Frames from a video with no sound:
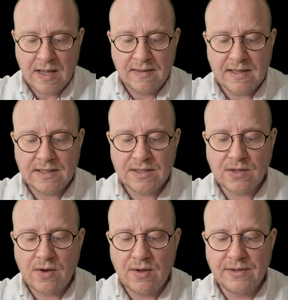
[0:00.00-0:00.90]
This is
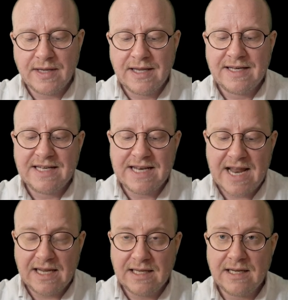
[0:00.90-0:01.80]
called
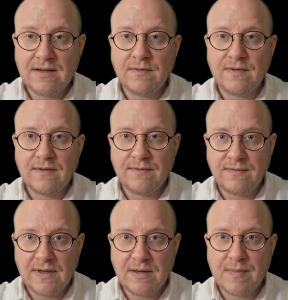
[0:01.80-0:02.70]
negative
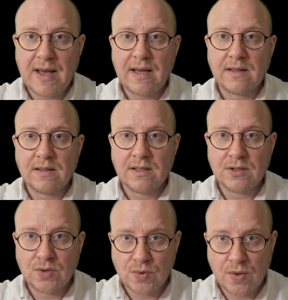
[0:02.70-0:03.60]
feedback
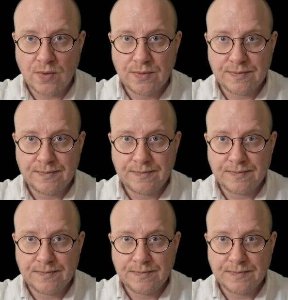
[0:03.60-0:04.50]
control.
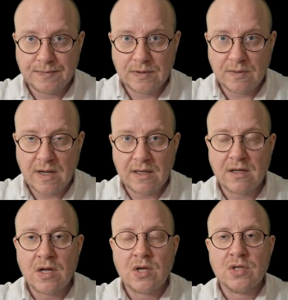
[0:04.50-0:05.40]
Okay?
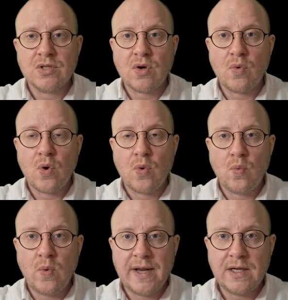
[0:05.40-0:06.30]
So
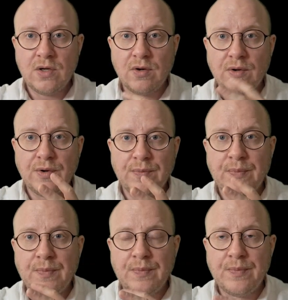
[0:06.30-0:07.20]
when
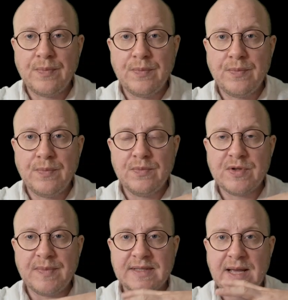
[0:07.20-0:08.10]

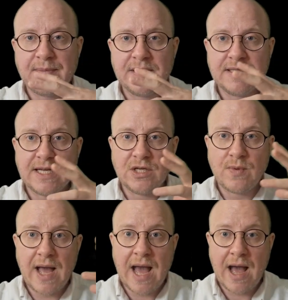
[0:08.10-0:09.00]
something's happening to take
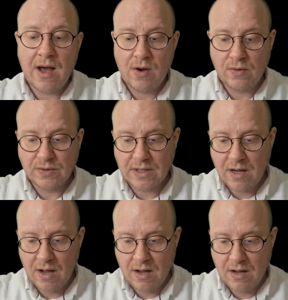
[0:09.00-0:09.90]
you out
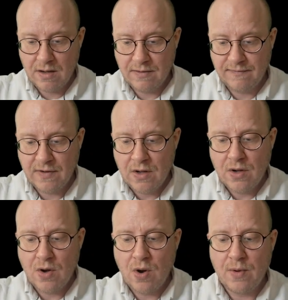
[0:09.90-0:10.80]
of
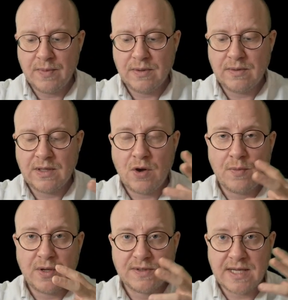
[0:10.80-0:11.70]
the
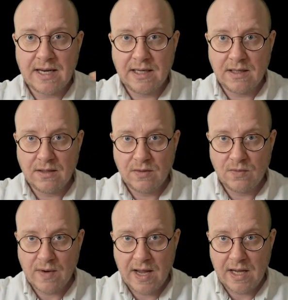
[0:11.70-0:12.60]
homeostatic
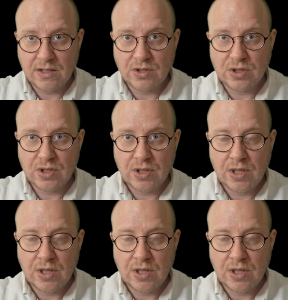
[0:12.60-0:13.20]
range,